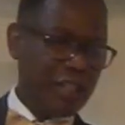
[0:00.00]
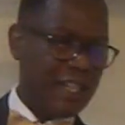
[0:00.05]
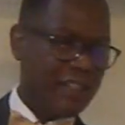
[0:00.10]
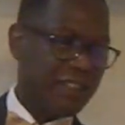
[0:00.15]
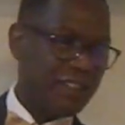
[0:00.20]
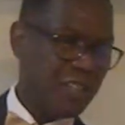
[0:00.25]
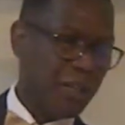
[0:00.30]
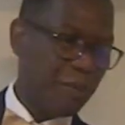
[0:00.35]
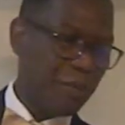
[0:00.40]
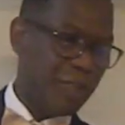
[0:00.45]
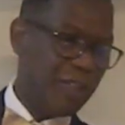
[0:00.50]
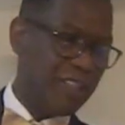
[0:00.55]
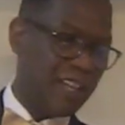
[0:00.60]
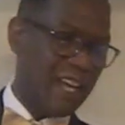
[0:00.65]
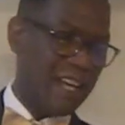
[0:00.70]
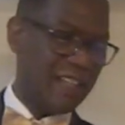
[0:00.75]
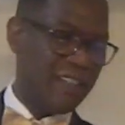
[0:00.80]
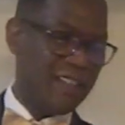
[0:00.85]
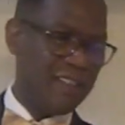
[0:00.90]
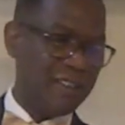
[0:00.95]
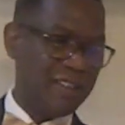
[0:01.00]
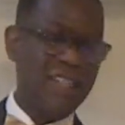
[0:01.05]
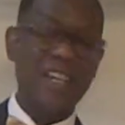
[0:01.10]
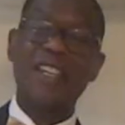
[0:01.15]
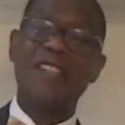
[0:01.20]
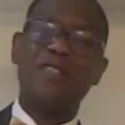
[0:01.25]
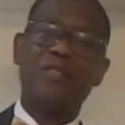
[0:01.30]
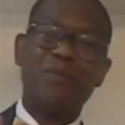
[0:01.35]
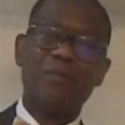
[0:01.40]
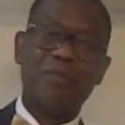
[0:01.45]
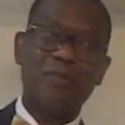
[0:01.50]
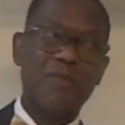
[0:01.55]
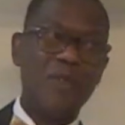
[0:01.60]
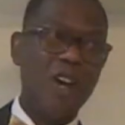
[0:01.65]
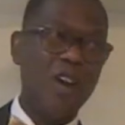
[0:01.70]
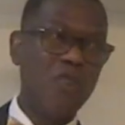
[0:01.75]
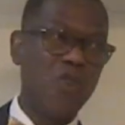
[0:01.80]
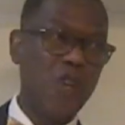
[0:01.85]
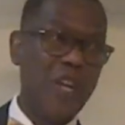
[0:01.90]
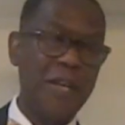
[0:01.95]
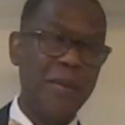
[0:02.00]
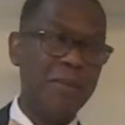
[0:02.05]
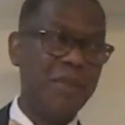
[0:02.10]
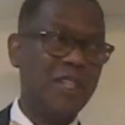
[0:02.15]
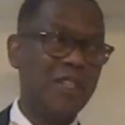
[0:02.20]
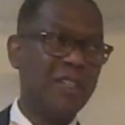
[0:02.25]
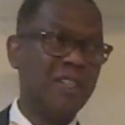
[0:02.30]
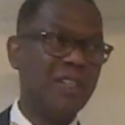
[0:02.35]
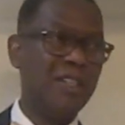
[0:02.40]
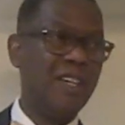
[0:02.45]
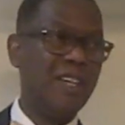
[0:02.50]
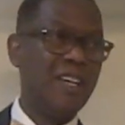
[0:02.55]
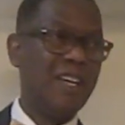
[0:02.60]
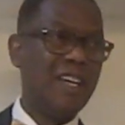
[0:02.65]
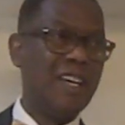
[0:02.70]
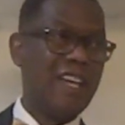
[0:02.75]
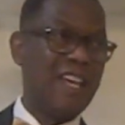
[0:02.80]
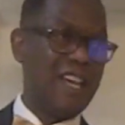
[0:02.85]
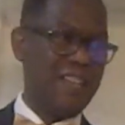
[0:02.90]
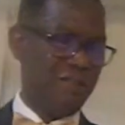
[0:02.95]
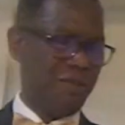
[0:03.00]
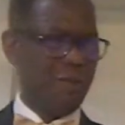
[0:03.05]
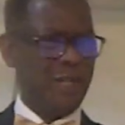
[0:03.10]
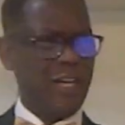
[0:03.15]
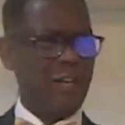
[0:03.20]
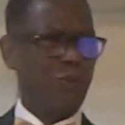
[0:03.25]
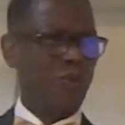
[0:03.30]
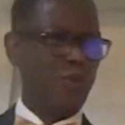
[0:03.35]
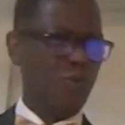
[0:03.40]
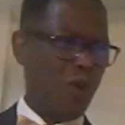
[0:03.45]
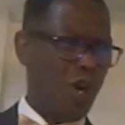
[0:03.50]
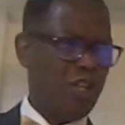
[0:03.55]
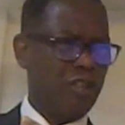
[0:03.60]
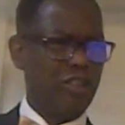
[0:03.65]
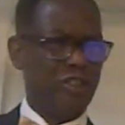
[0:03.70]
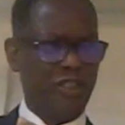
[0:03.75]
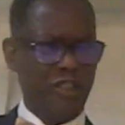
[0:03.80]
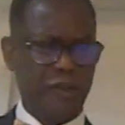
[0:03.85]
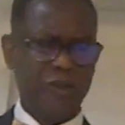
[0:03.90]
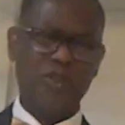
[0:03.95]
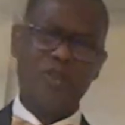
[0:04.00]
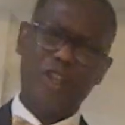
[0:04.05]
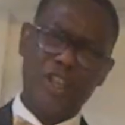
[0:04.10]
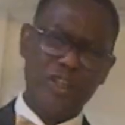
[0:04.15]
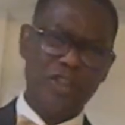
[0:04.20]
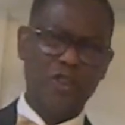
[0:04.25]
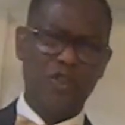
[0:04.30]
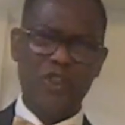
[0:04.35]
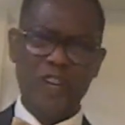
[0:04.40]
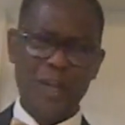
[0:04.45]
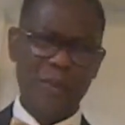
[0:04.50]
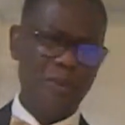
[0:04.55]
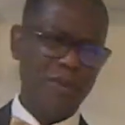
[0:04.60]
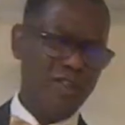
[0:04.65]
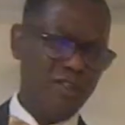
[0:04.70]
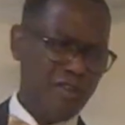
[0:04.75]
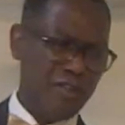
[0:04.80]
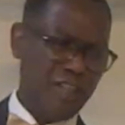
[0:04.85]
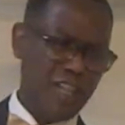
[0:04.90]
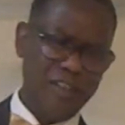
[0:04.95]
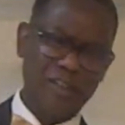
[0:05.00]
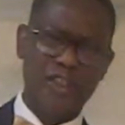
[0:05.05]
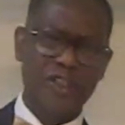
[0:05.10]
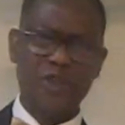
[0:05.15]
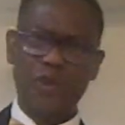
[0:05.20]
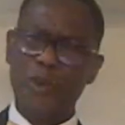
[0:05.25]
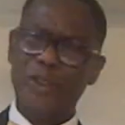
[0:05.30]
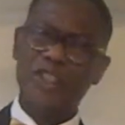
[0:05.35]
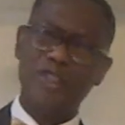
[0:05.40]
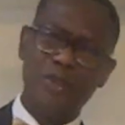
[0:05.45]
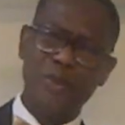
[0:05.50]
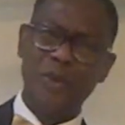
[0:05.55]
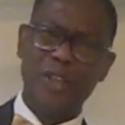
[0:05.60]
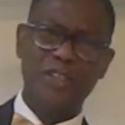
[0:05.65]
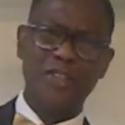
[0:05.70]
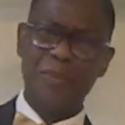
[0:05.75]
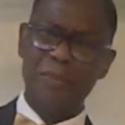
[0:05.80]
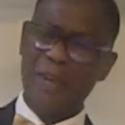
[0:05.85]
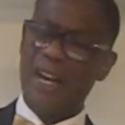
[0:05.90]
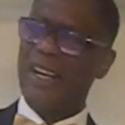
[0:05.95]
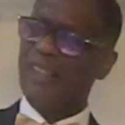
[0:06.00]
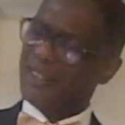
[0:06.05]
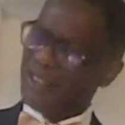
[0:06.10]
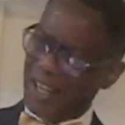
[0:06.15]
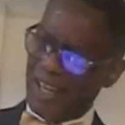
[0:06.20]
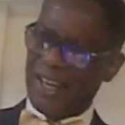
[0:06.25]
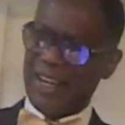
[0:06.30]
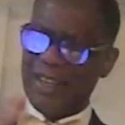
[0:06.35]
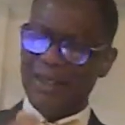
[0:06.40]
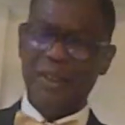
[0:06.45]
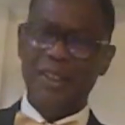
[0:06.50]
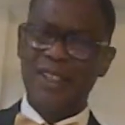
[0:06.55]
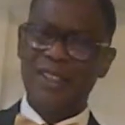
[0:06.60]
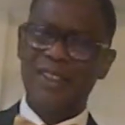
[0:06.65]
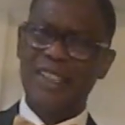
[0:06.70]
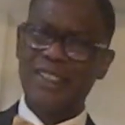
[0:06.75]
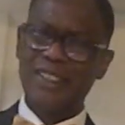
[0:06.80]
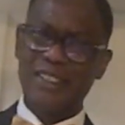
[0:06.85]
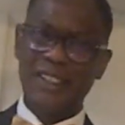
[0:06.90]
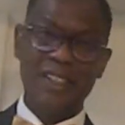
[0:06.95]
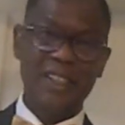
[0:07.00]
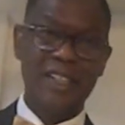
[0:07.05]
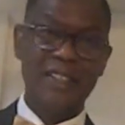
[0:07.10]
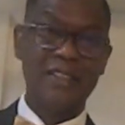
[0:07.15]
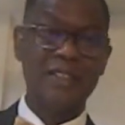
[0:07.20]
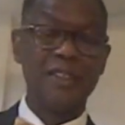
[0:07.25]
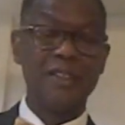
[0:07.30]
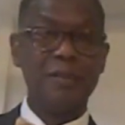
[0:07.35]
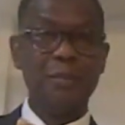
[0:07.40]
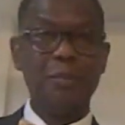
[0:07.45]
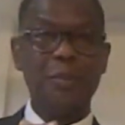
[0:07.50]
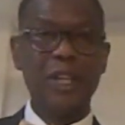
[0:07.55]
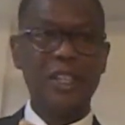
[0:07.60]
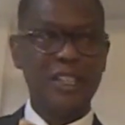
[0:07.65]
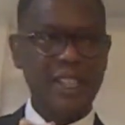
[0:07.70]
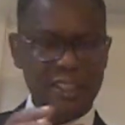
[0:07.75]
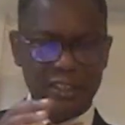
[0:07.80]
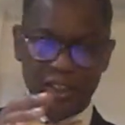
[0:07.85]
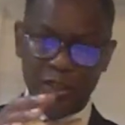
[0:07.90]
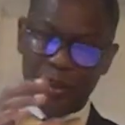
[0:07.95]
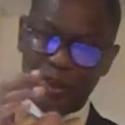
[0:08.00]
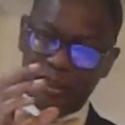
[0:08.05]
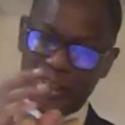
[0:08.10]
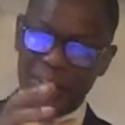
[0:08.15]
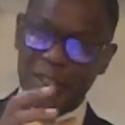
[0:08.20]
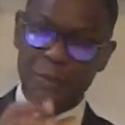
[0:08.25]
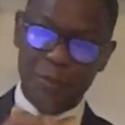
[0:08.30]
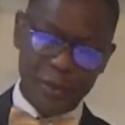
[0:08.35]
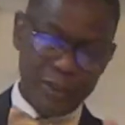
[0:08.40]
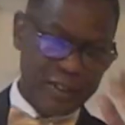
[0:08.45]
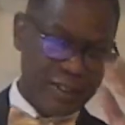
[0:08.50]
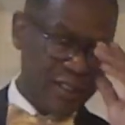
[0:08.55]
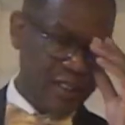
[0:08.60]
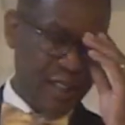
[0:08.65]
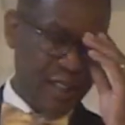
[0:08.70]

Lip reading: at something like, say, Arabia, and you be like, we walked those across the Arabian deserts 2,200 miles. All right, that's the lessons. But let's look deeper into